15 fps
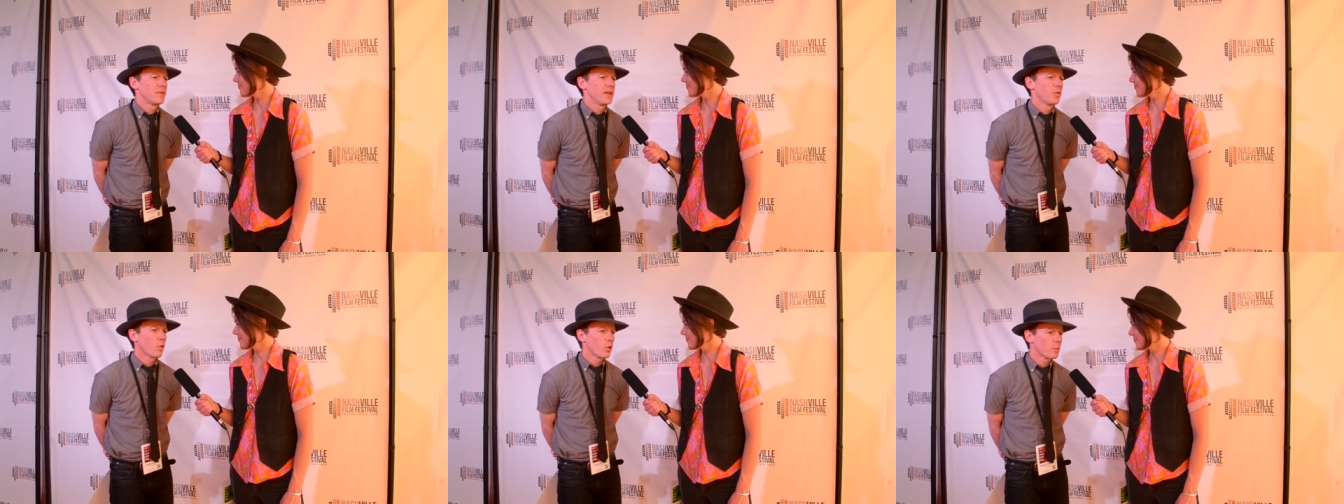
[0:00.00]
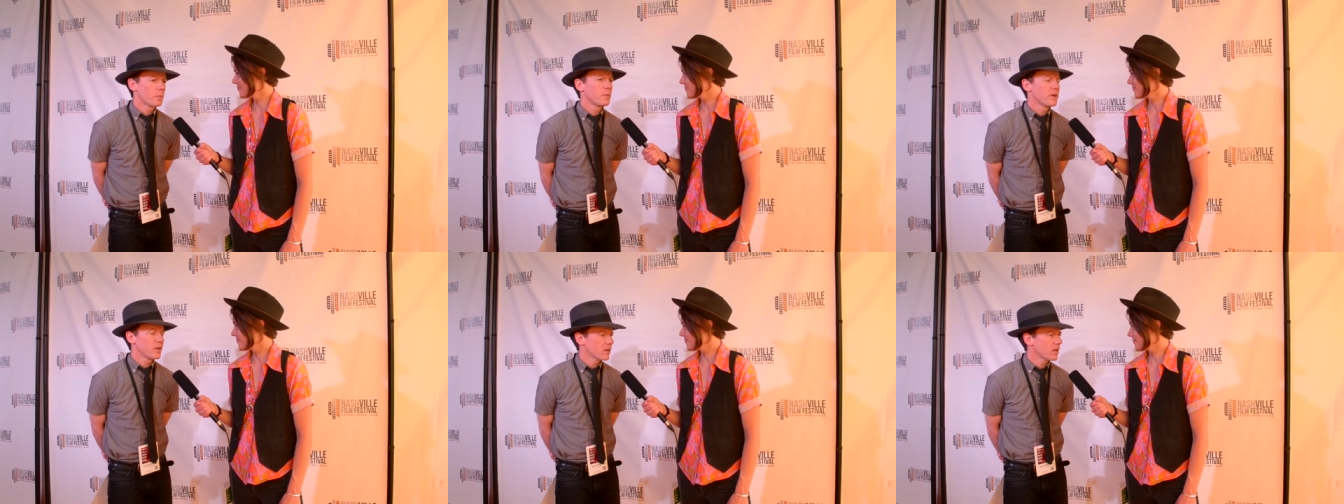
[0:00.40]
it world
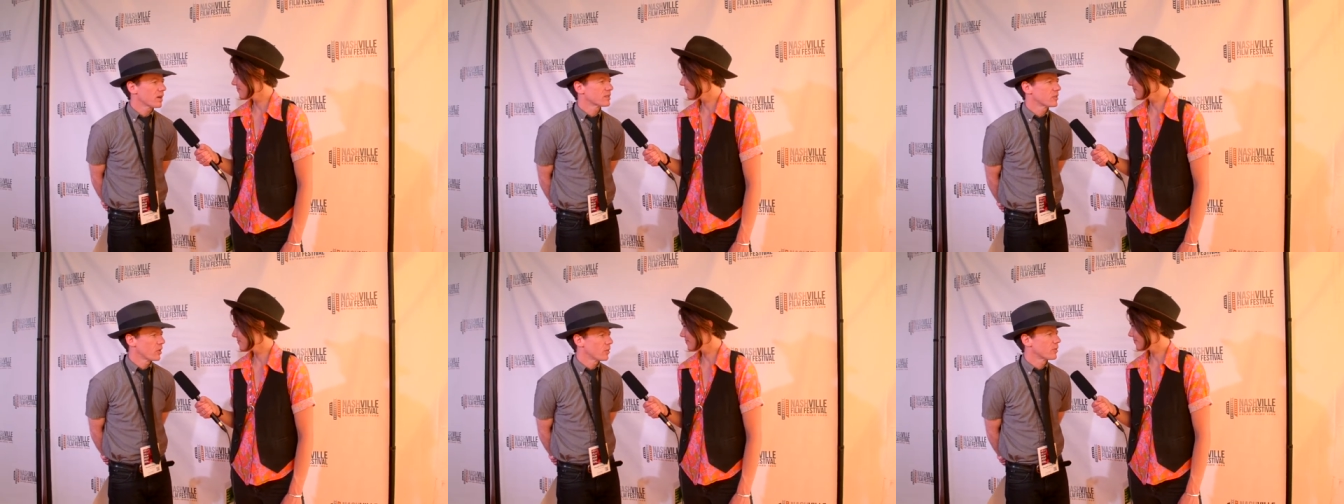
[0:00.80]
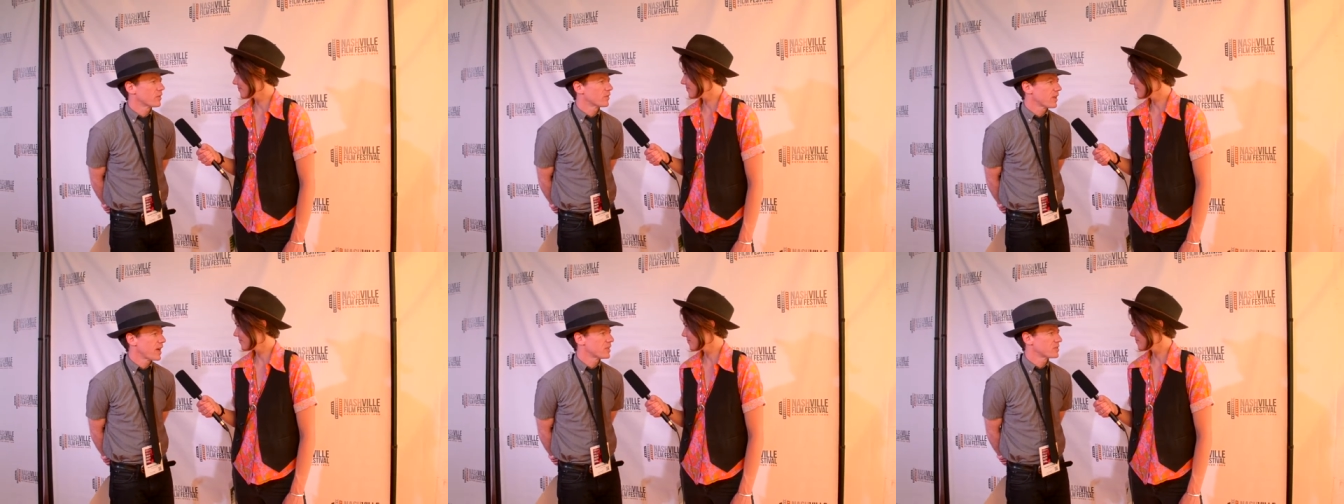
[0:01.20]
premiered in October
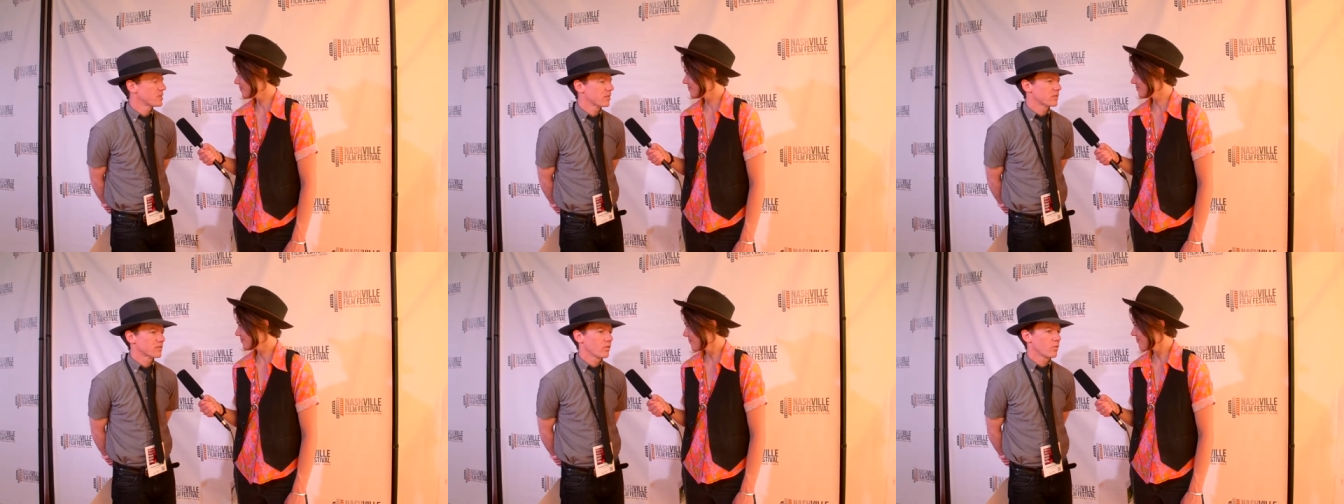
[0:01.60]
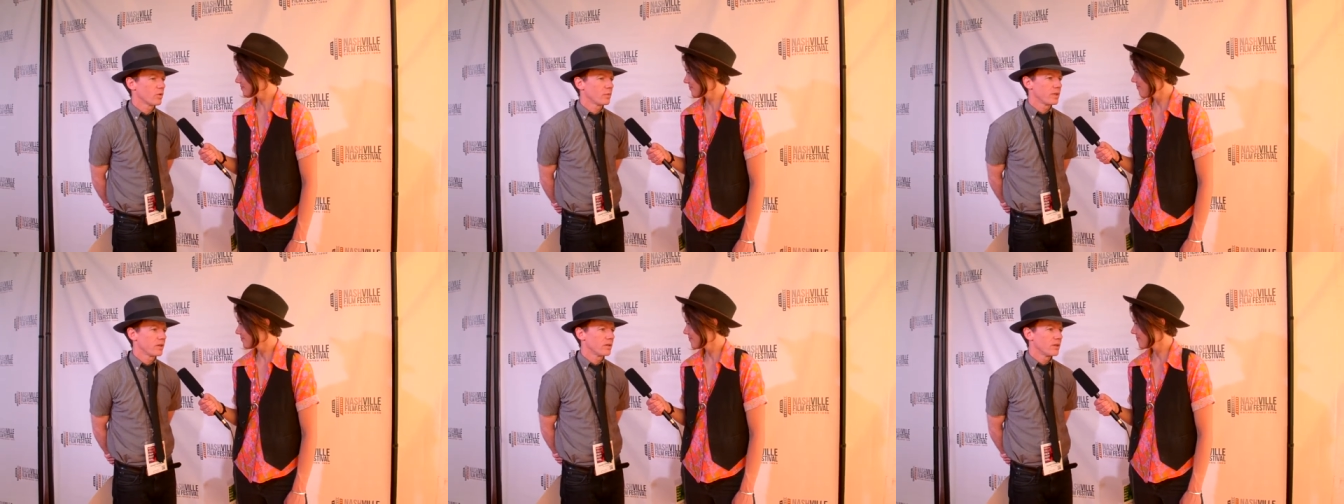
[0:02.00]
of last year, so
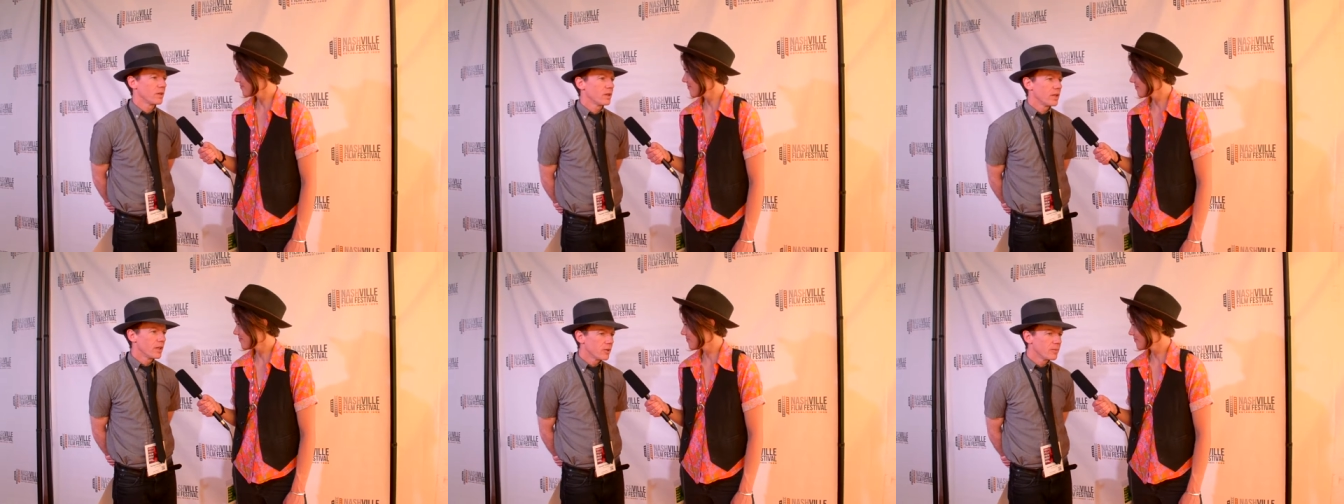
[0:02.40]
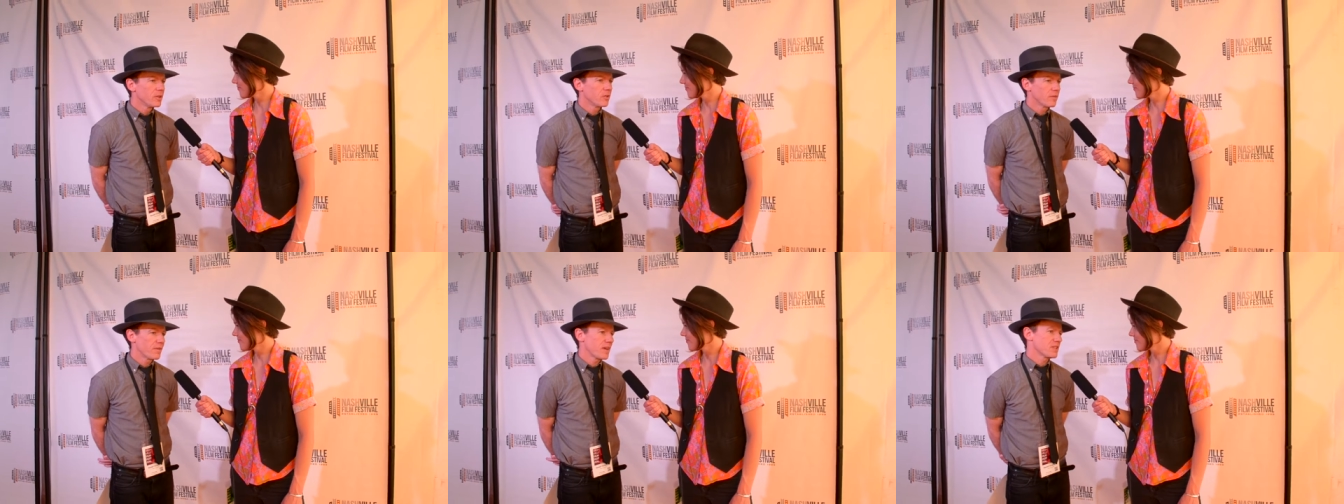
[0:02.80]
we'll be it'll be
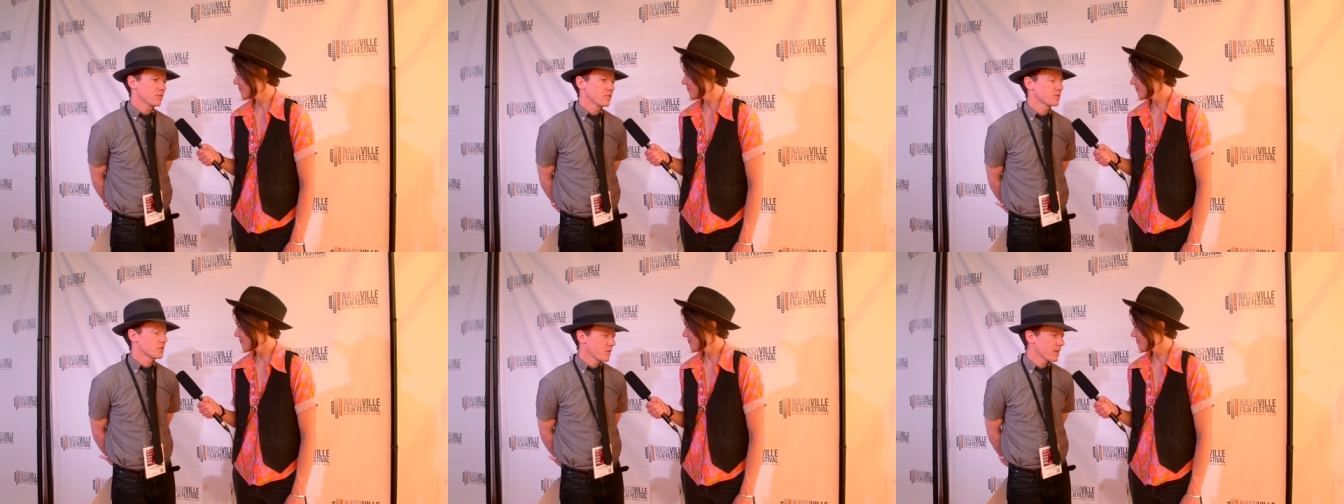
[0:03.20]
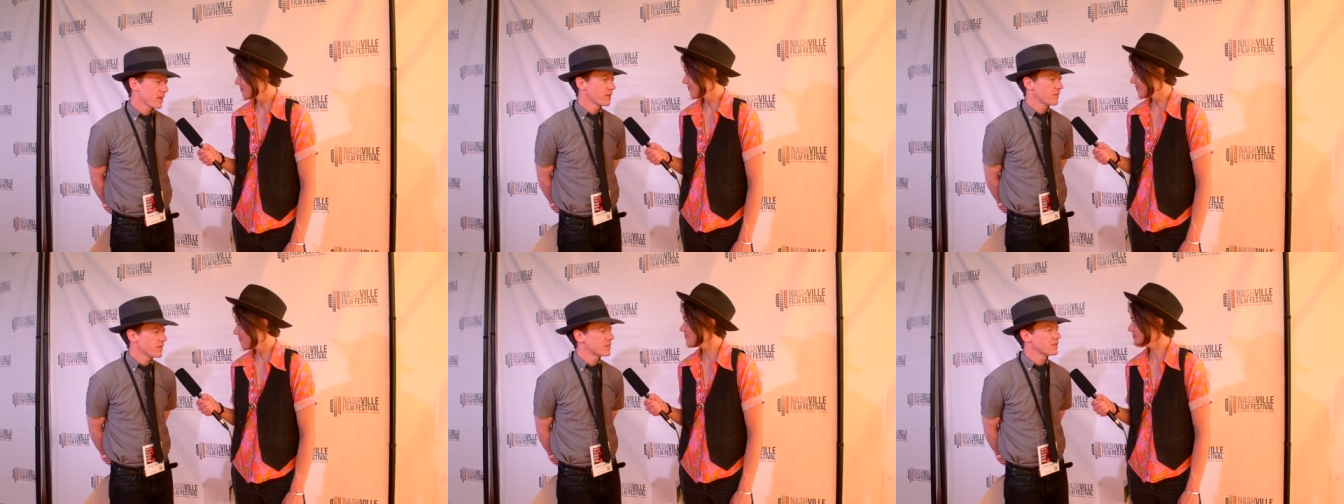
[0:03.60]
doing festivals through the
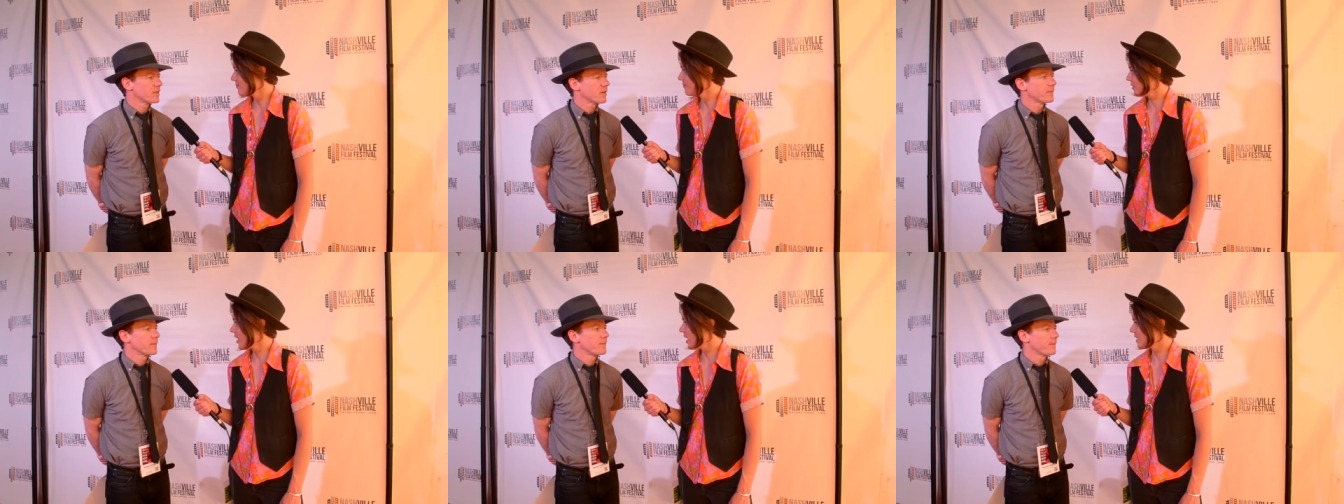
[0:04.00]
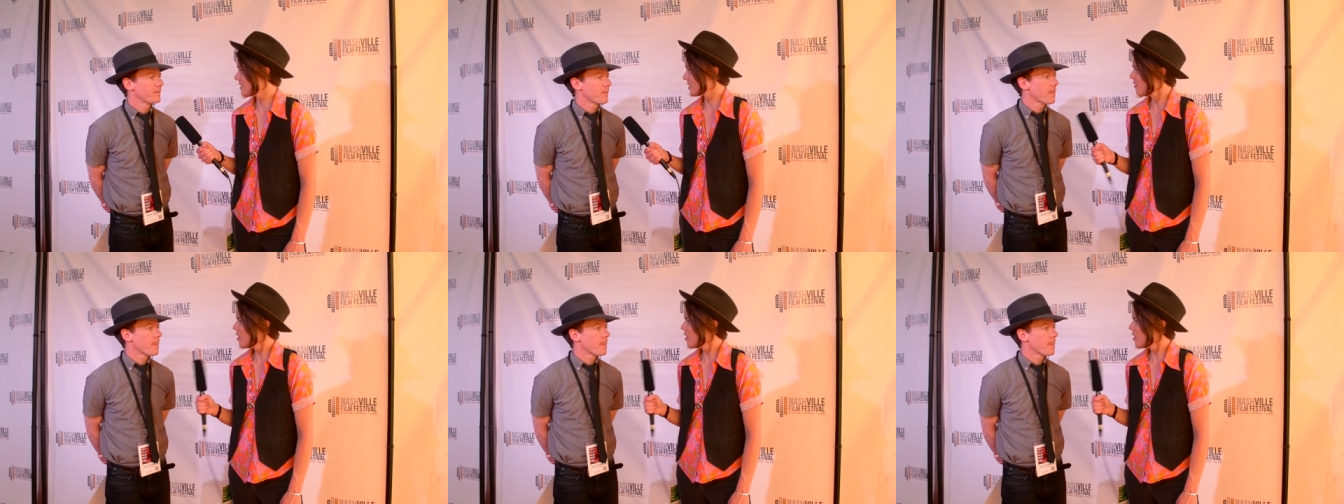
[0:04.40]
end of this year. Awesome.